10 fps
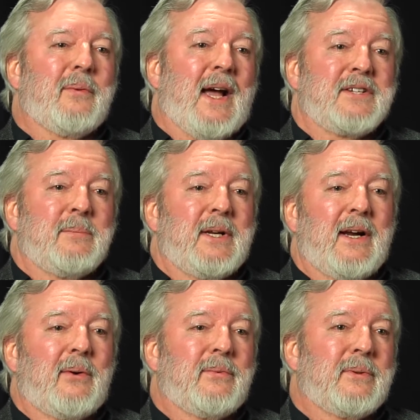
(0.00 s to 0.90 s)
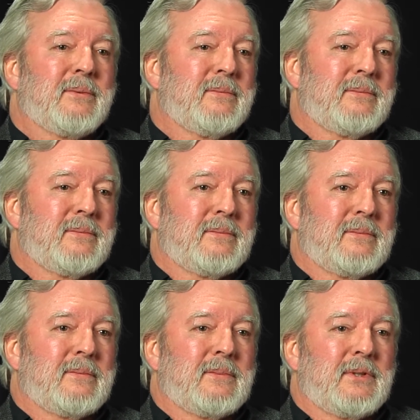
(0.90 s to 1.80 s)
hasn't been helpful
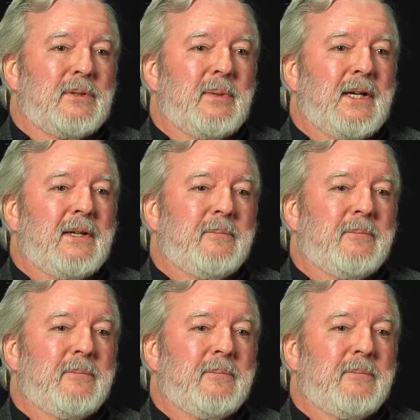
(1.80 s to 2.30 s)
to me.